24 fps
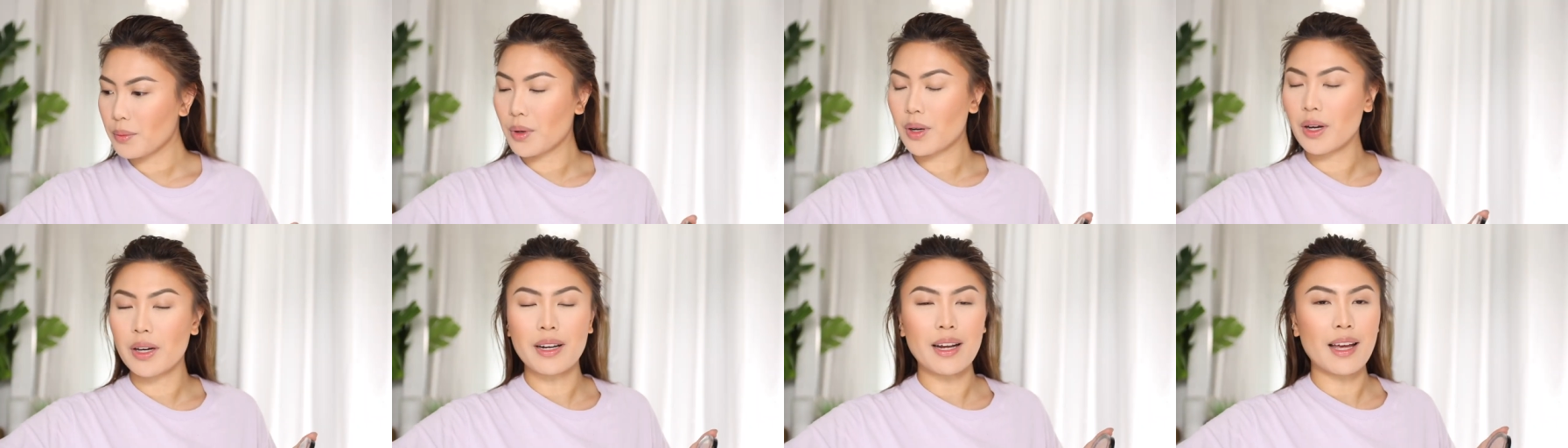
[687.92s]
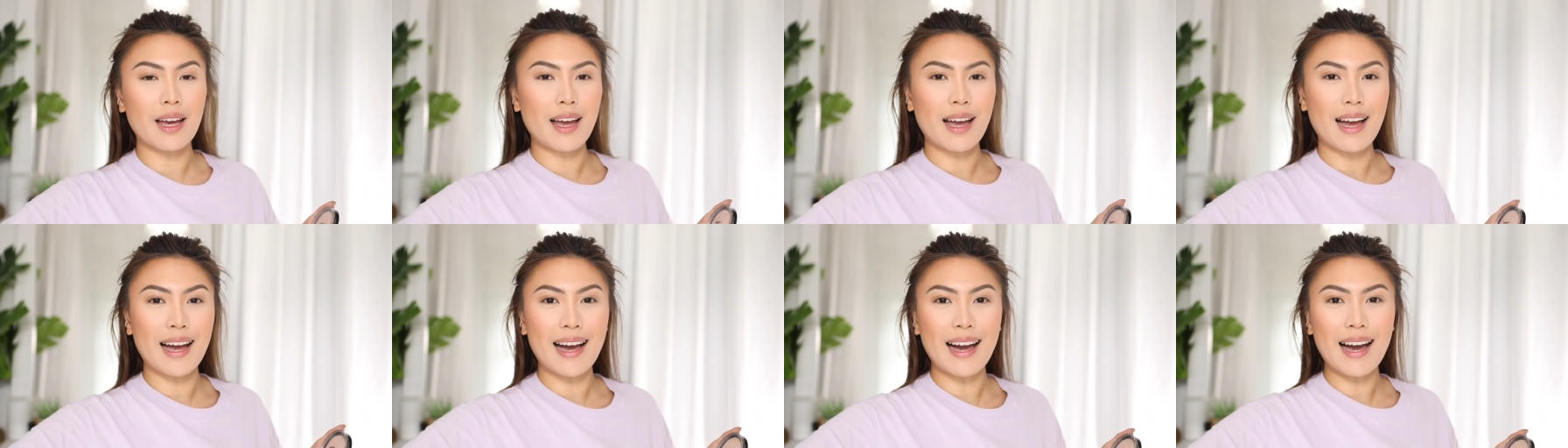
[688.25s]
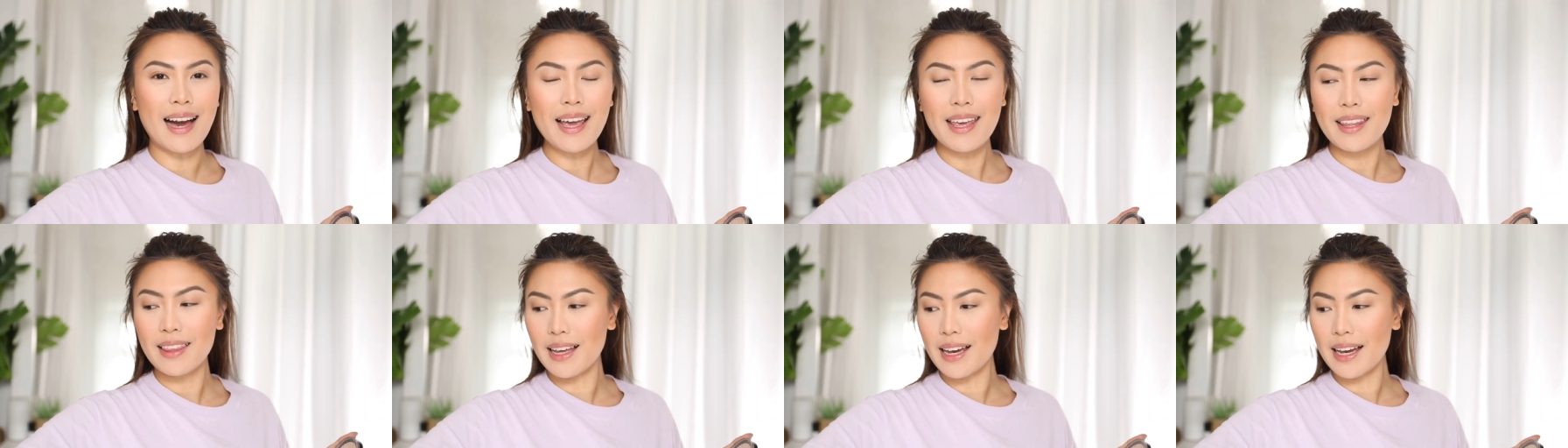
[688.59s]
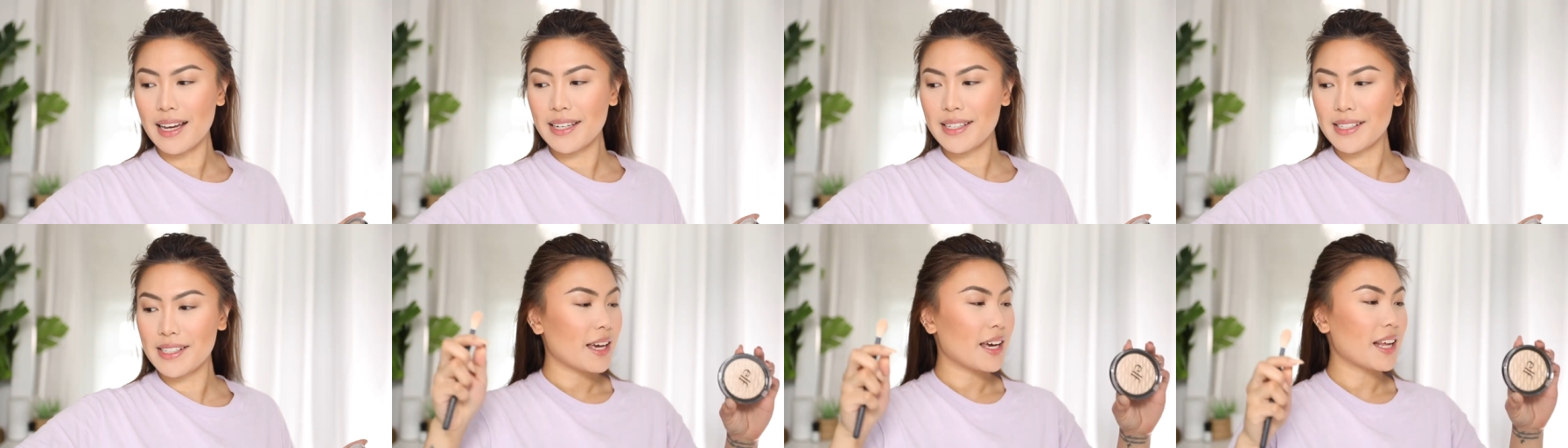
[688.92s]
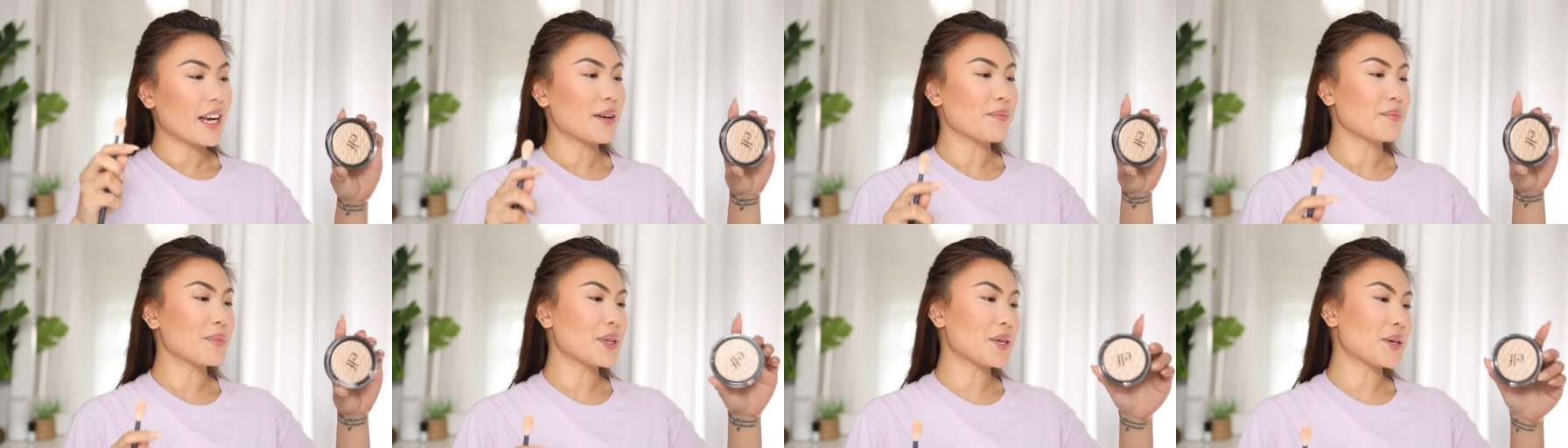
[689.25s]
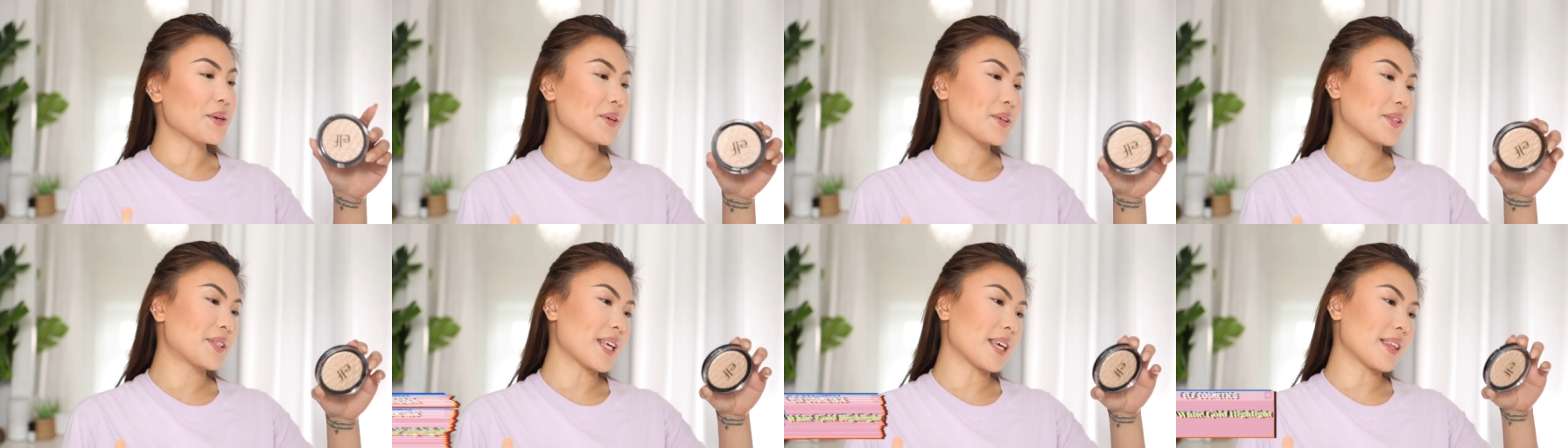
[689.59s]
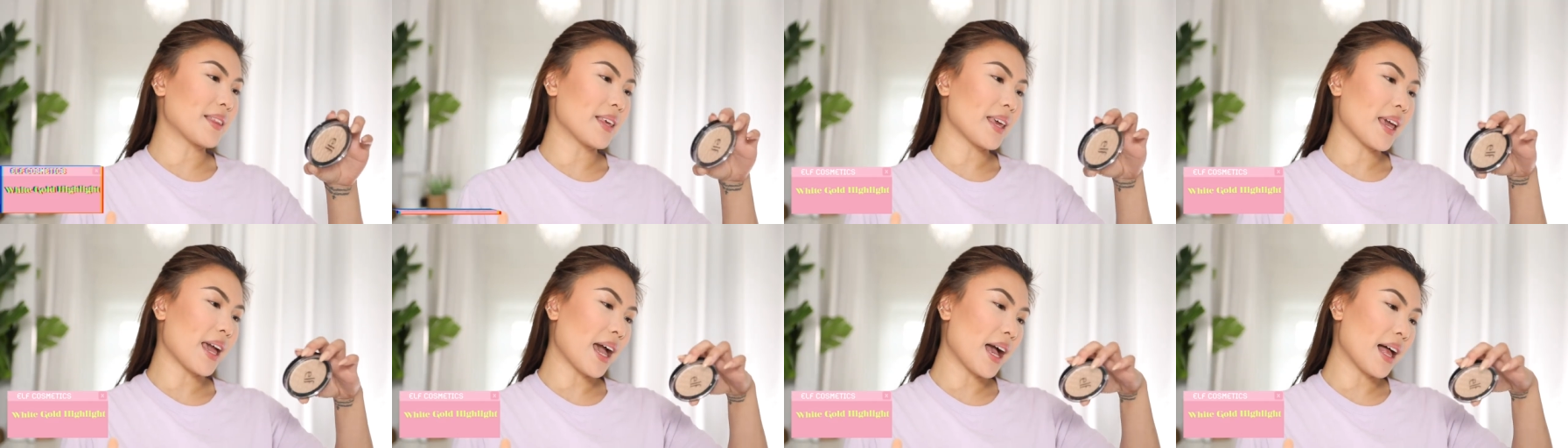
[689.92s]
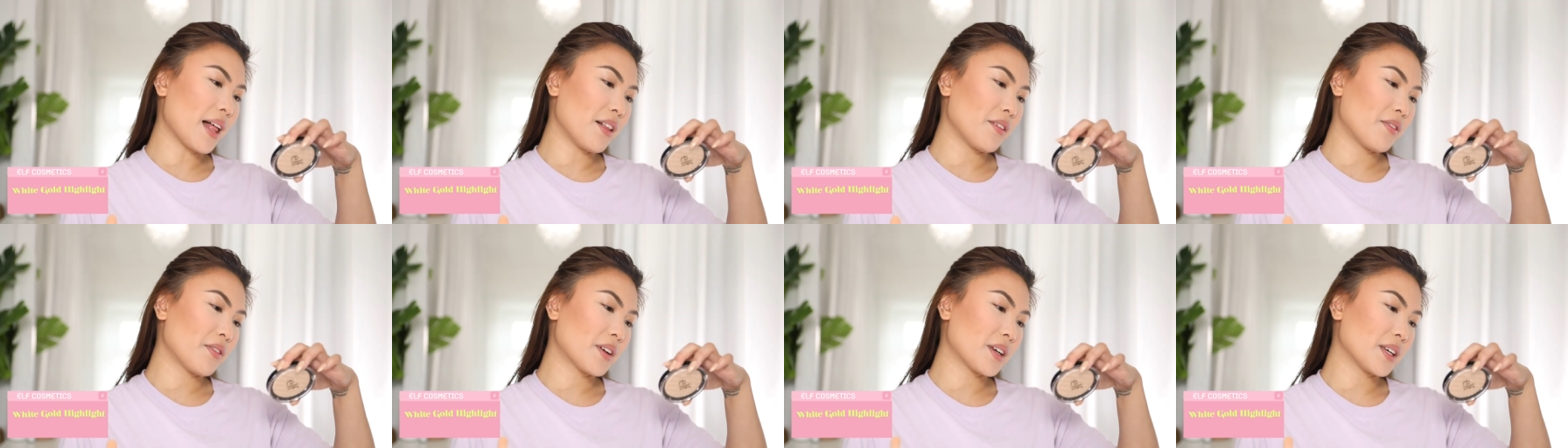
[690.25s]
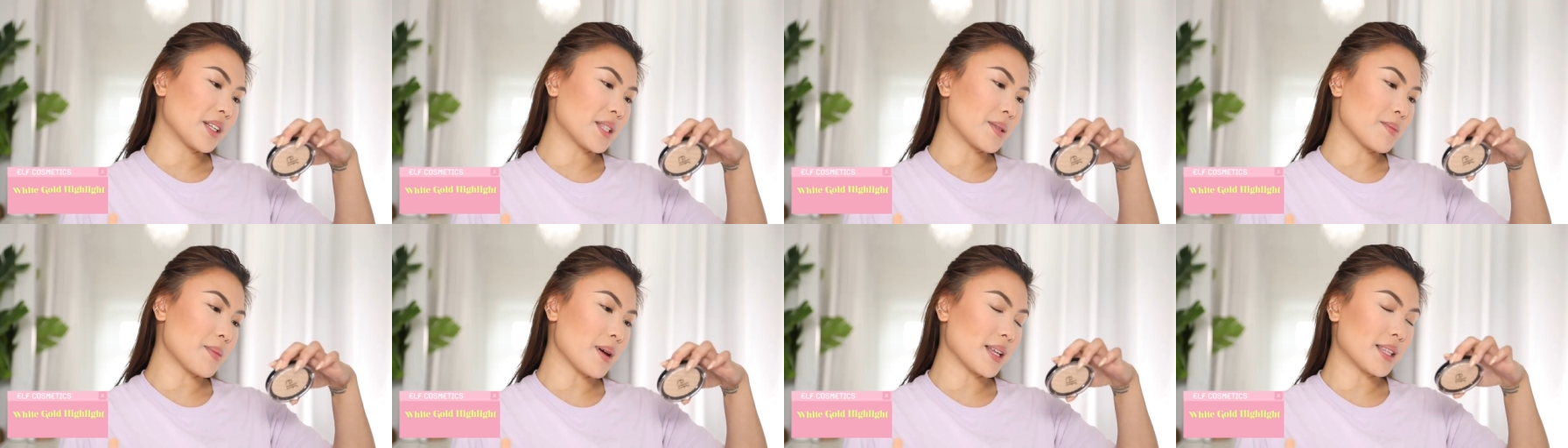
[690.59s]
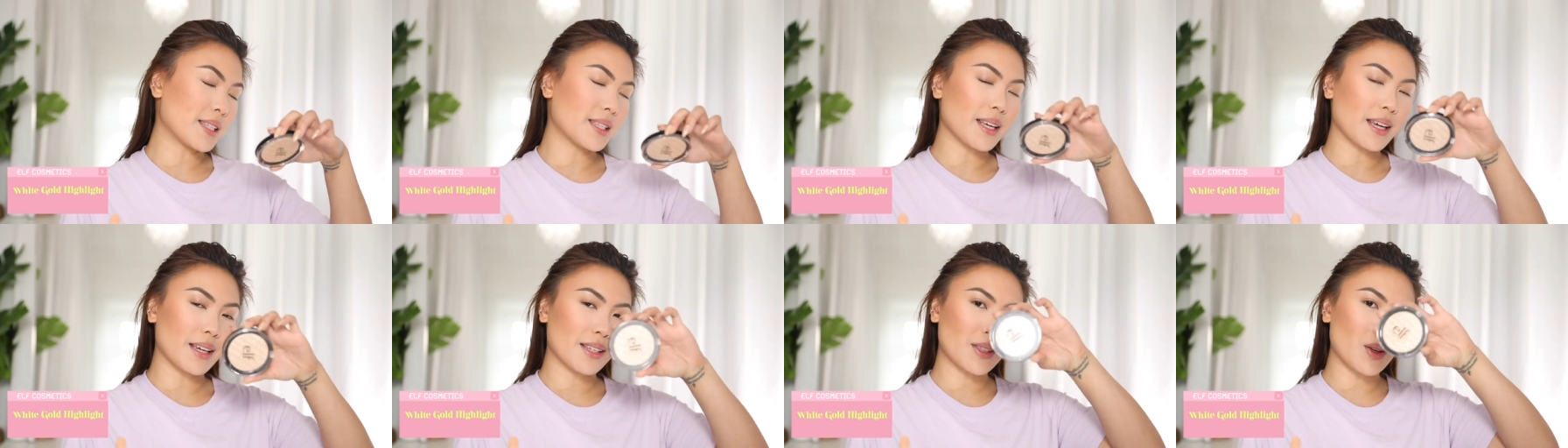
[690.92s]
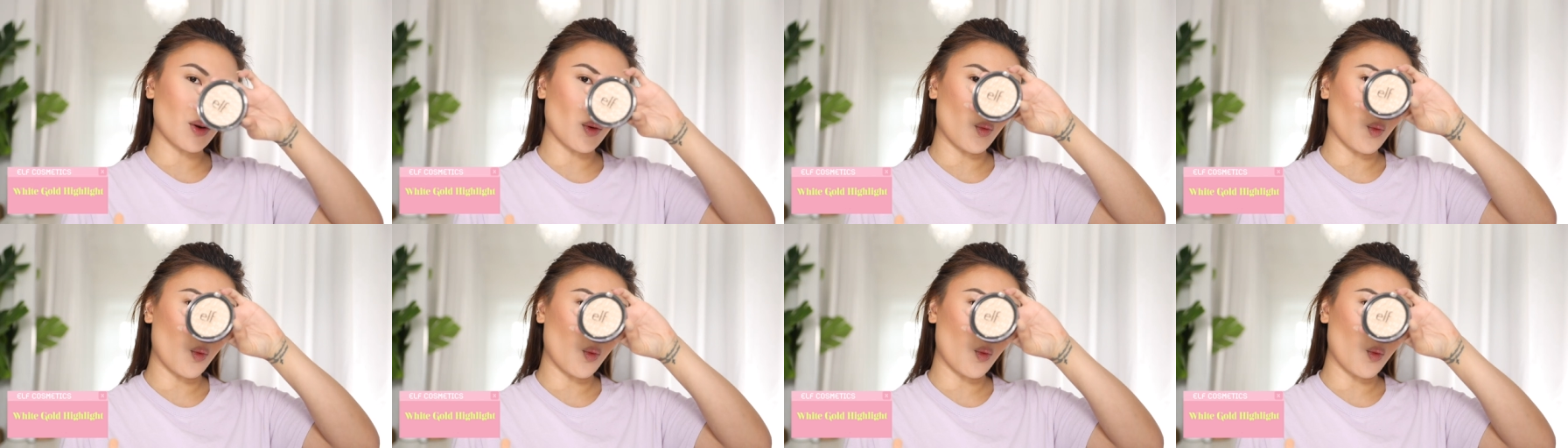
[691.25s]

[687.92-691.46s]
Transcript: we're gonna highlight, and I'm using the e.l.f. Cosmetics